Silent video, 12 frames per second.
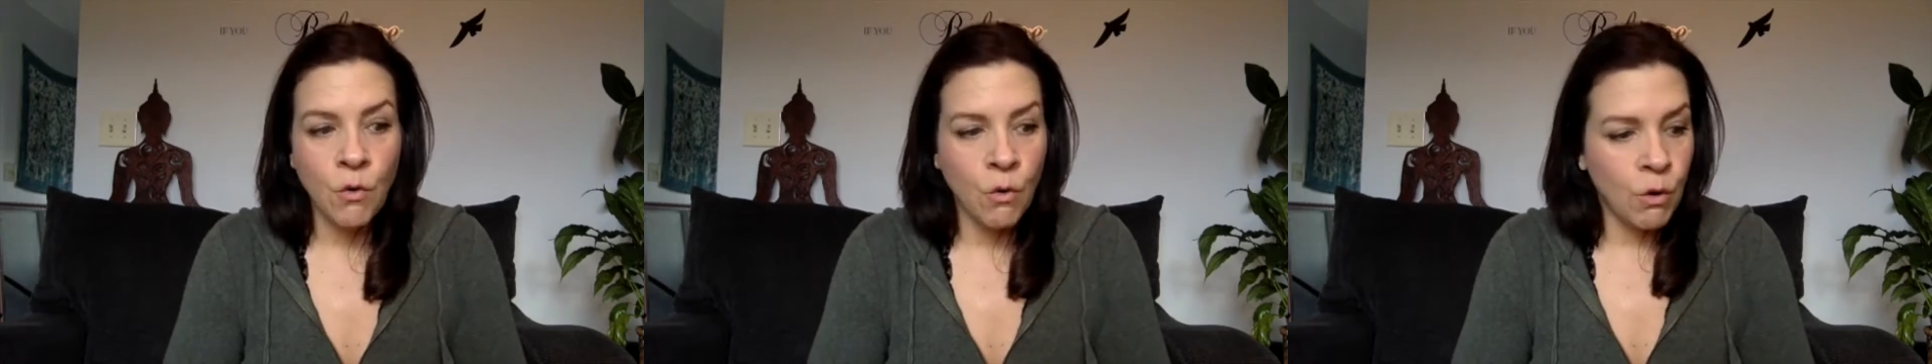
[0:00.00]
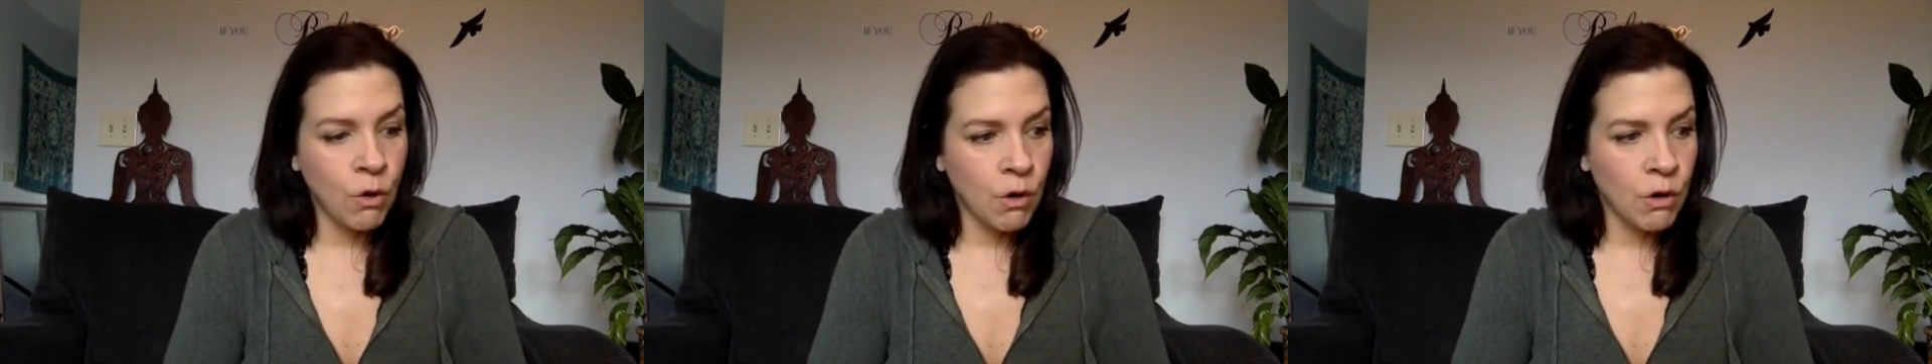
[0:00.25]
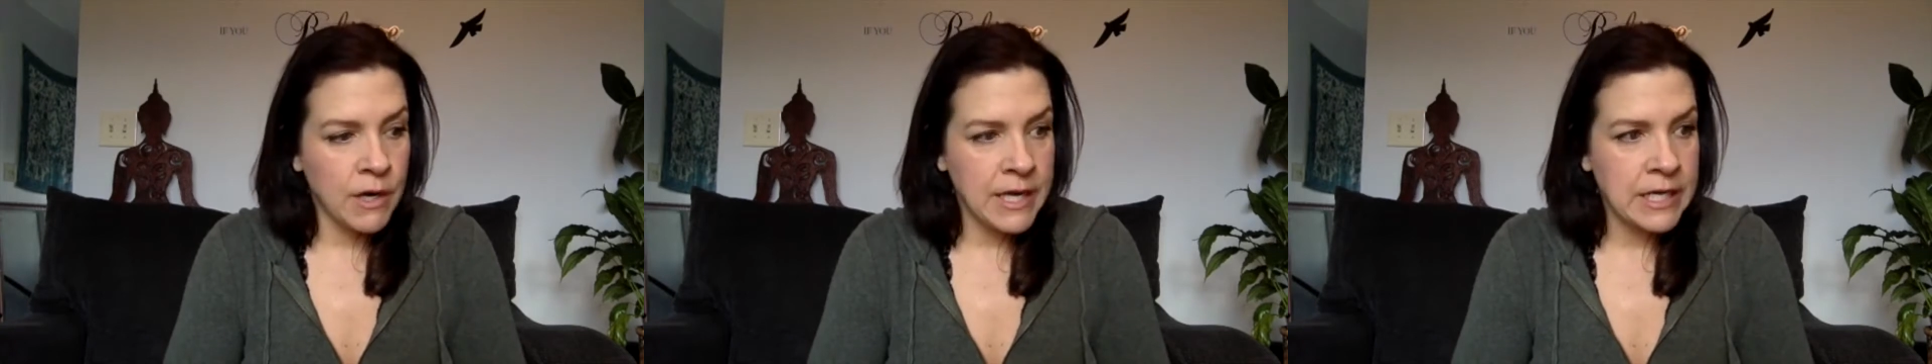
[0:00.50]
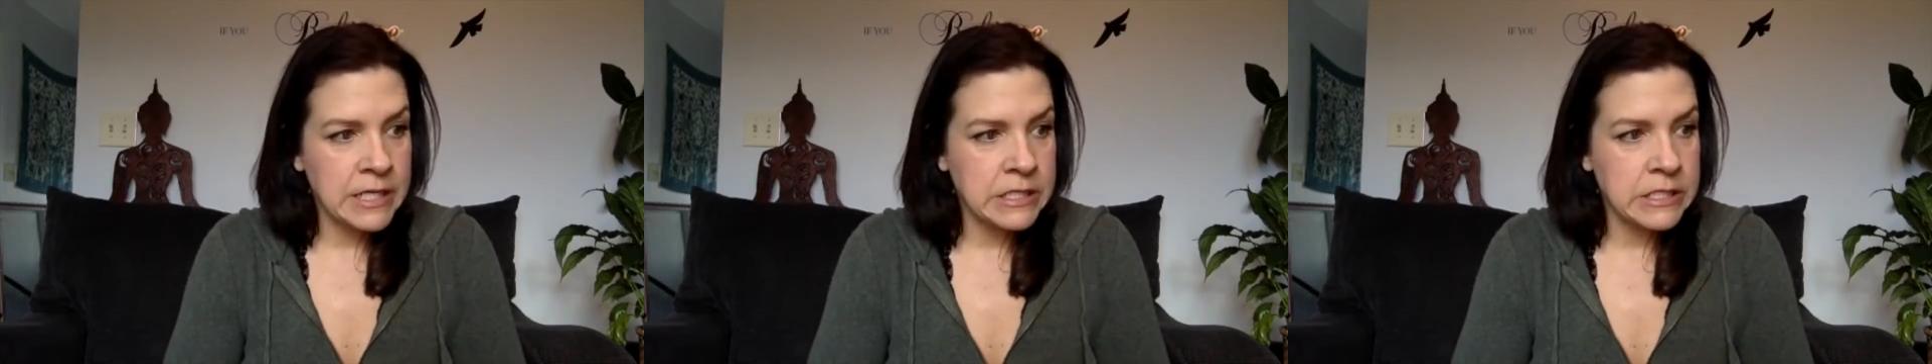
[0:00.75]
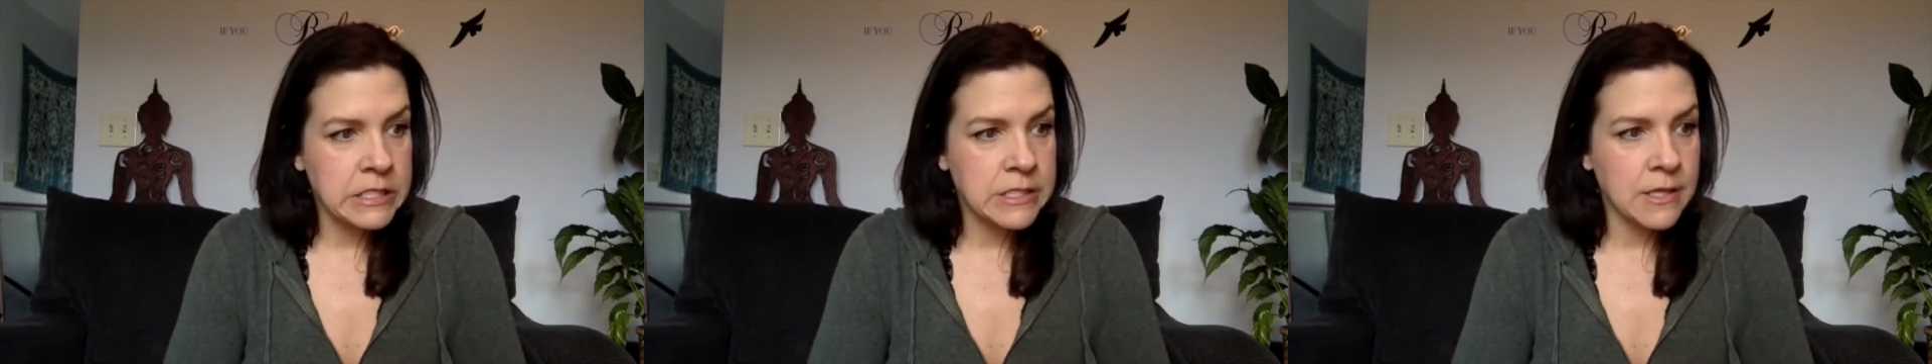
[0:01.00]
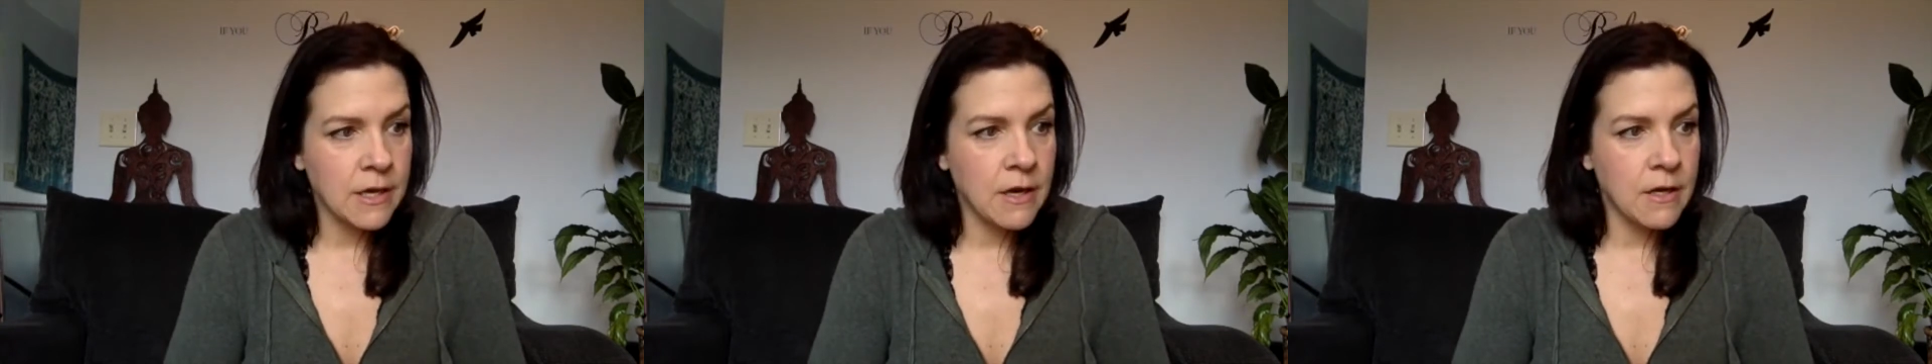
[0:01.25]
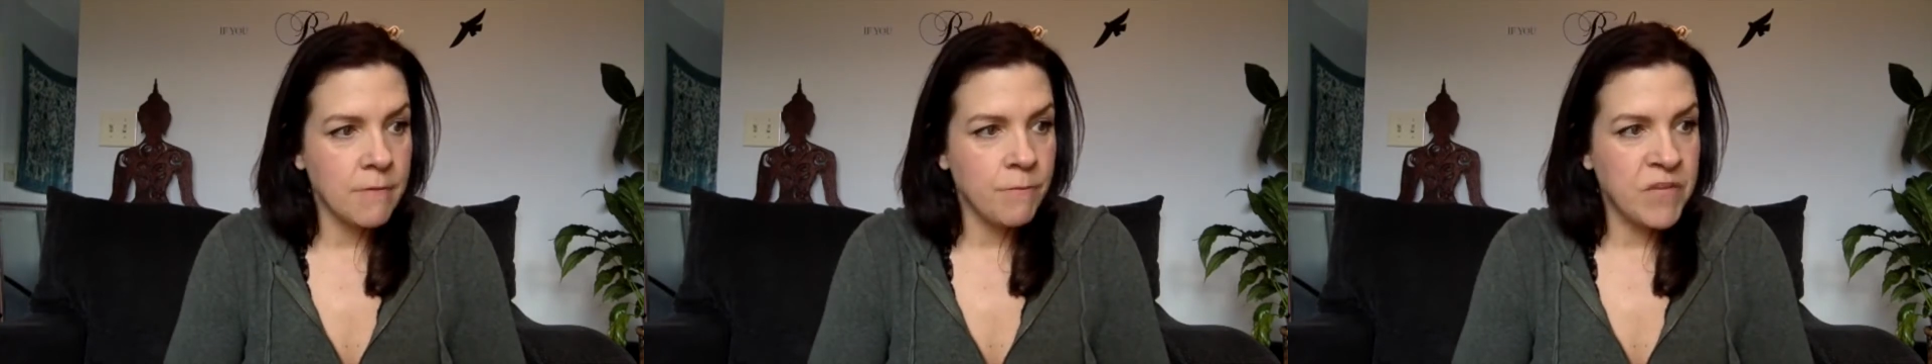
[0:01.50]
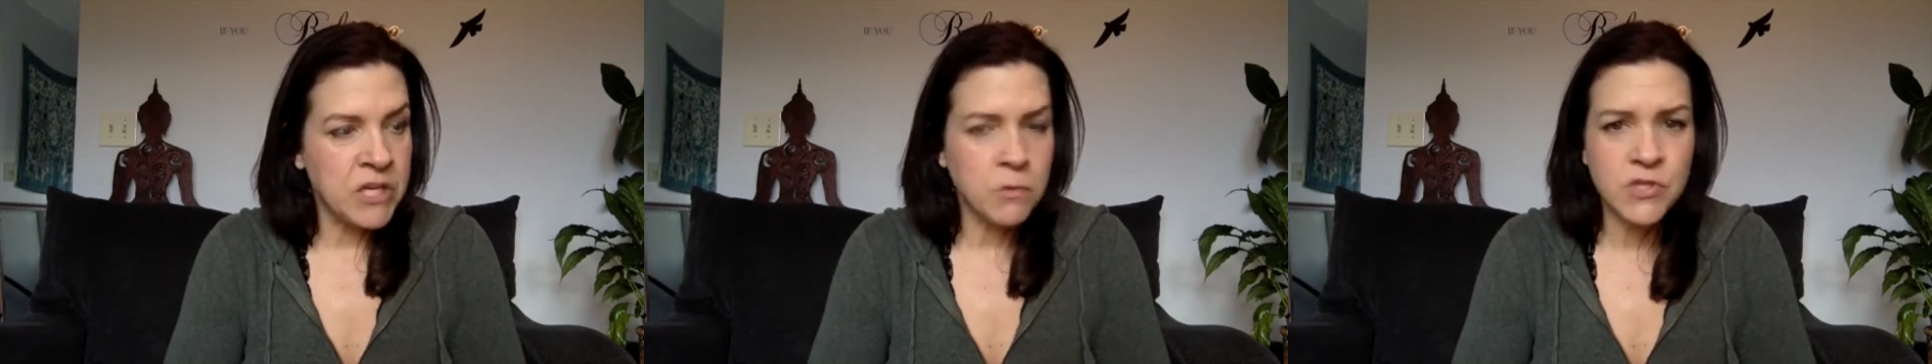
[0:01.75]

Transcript: or it's, you know,